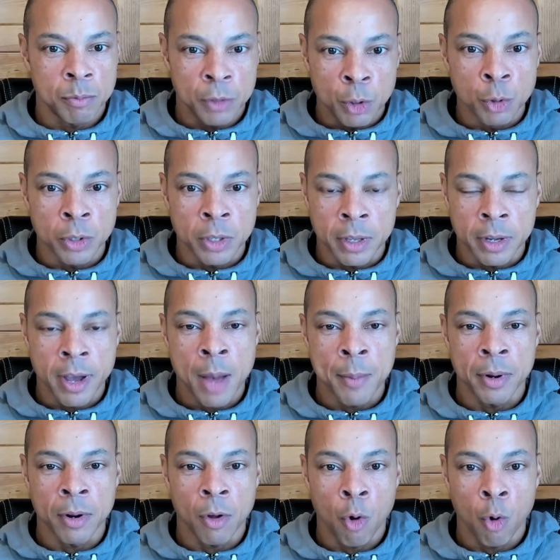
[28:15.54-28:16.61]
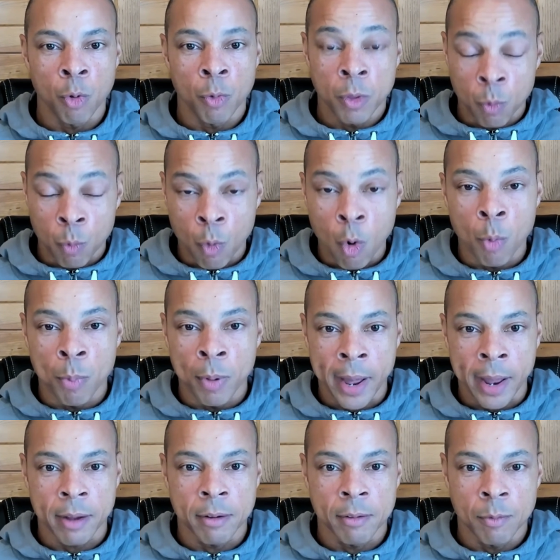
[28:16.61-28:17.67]
usually the common the
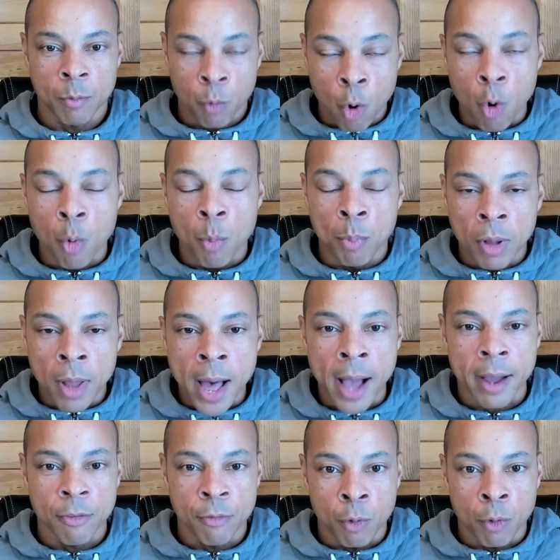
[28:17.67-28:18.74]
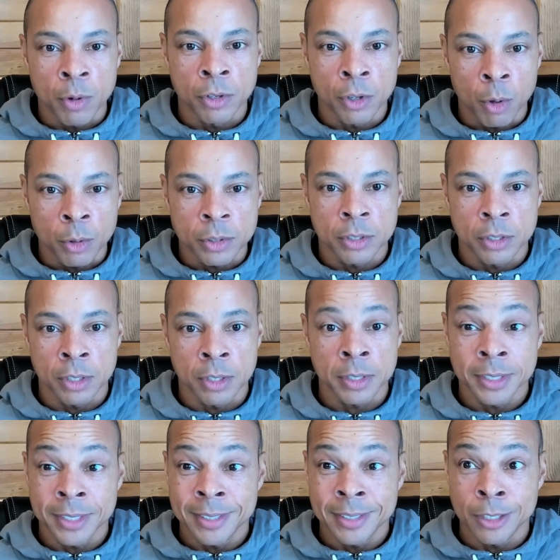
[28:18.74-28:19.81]
roadblock for adults
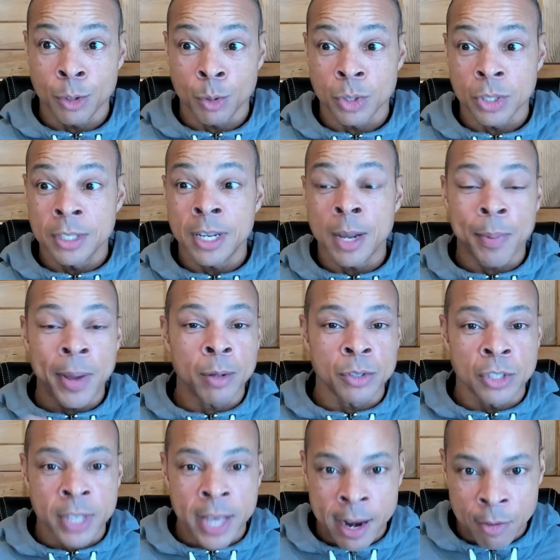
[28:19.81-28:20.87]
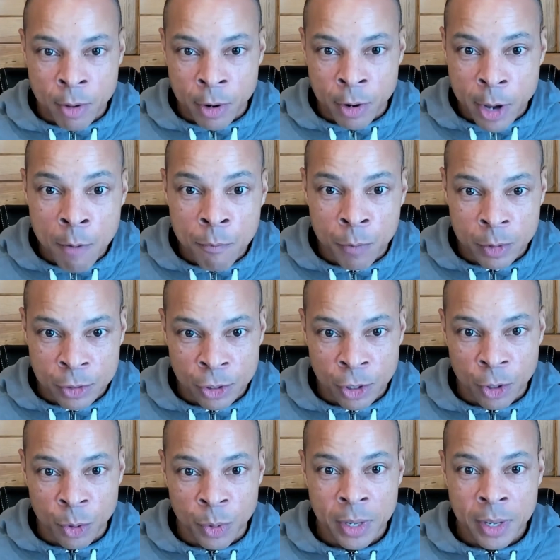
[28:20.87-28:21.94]
to step outside of their comfort
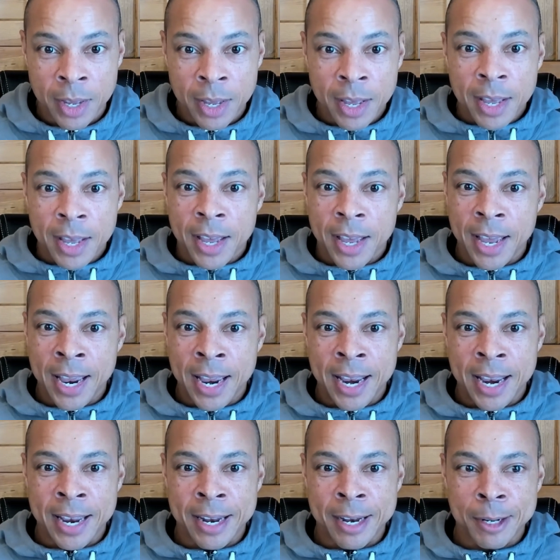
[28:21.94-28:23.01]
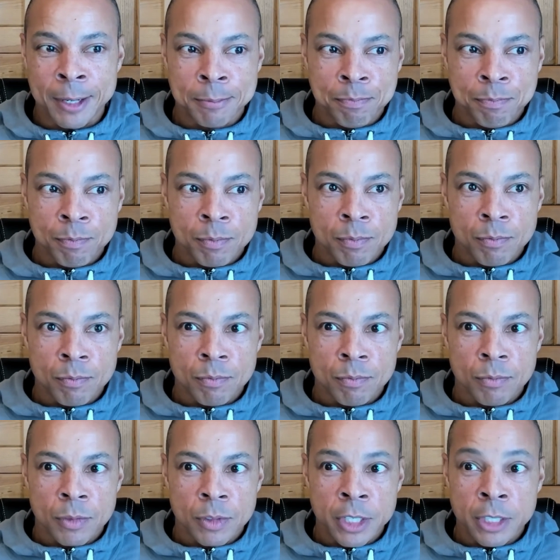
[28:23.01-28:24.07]
zone and
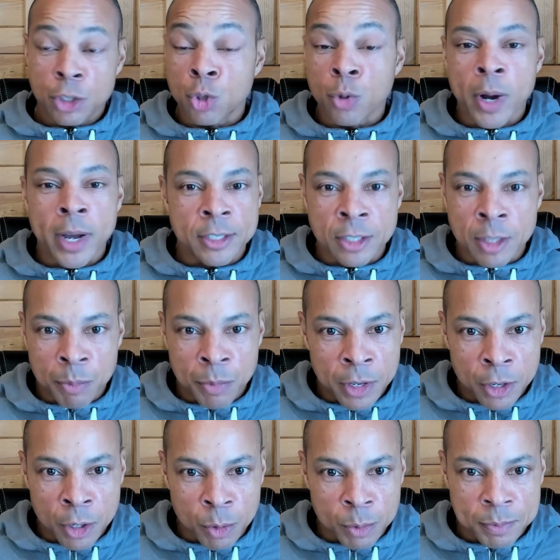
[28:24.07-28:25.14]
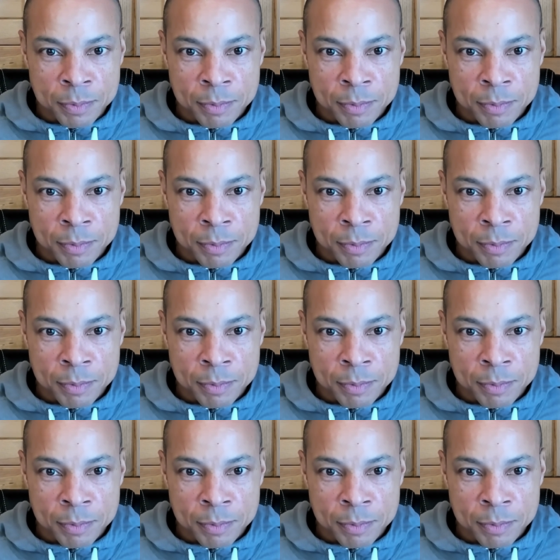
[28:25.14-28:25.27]
try something new.